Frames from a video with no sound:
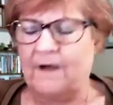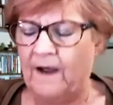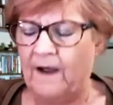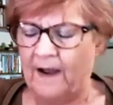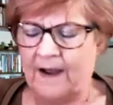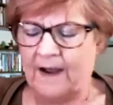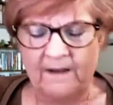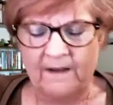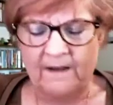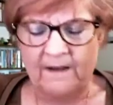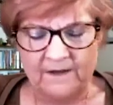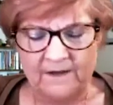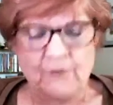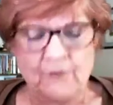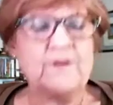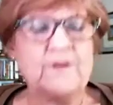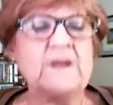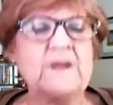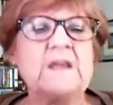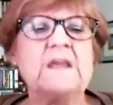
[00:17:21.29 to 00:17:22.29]
I
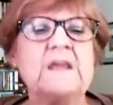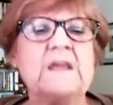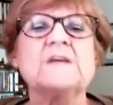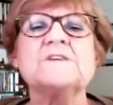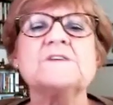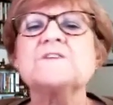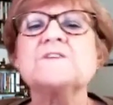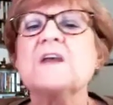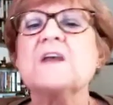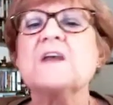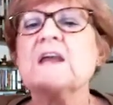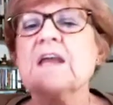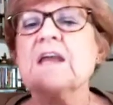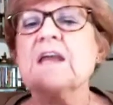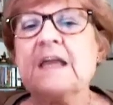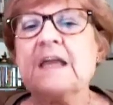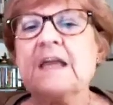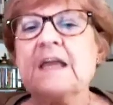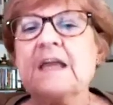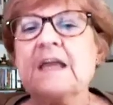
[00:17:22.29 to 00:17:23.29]
know that he is.
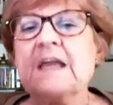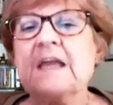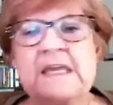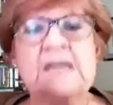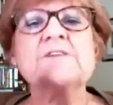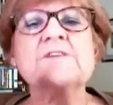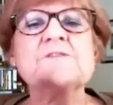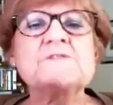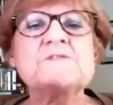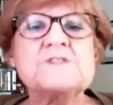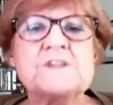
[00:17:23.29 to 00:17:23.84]
He gives the